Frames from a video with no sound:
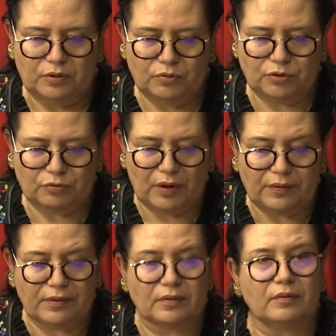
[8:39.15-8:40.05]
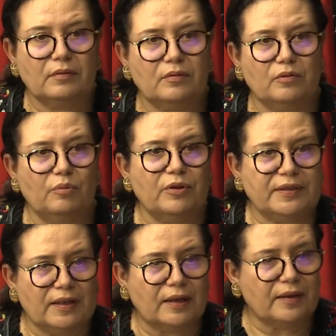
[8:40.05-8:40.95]
to strengthen the
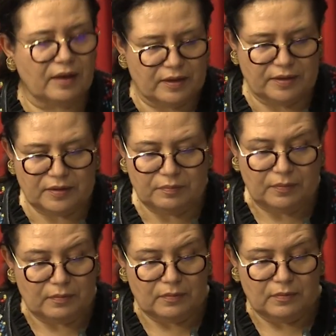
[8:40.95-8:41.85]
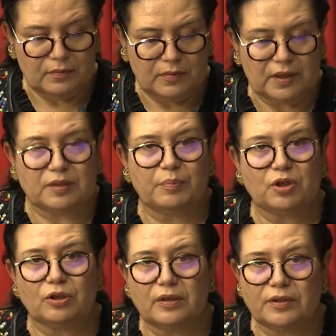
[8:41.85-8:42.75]
multilateralism,
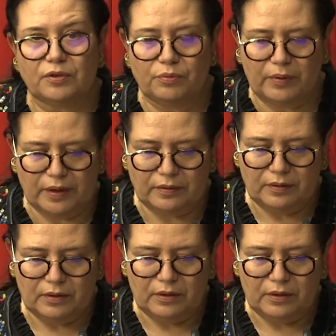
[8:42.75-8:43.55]
especially the UN,